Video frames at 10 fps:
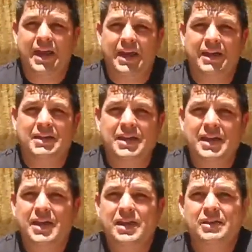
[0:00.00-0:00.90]
and
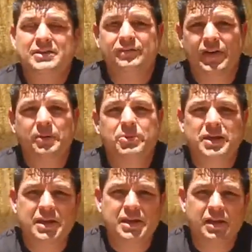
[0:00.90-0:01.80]
he developed
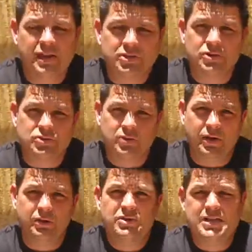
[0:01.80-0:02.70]
the electric drill